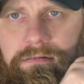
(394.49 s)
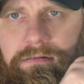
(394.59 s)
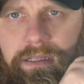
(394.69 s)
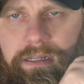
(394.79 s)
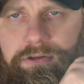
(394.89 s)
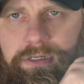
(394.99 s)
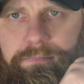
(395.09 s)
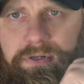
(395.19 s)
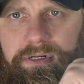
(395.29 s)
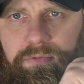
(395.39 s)
And then you can
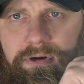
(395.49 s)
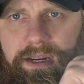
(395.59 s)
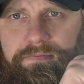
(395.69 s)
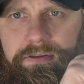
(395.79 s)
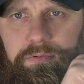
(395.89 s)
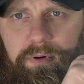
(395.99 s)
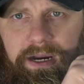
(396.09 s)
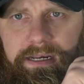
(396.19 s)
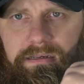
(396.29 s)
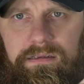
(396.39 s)
put it wherever you
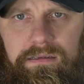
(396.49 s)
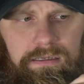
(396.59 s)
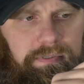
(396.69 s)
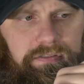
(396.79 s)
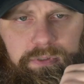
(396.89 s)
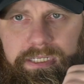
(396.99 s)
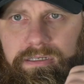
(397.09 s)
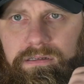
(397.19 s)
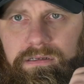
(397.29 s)
want in between.